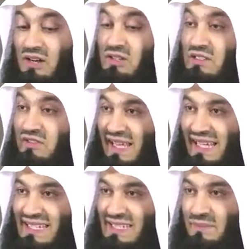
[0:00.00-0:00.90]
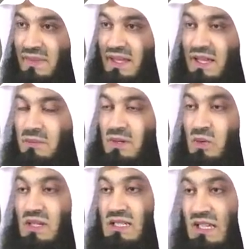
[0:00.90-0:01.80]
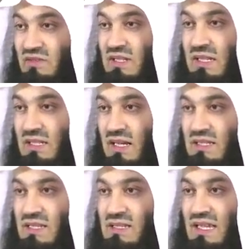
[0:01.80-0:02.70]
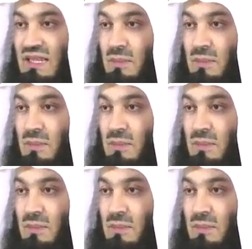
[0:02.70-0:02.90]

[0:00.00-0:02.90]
current affairs, but what it definitely does is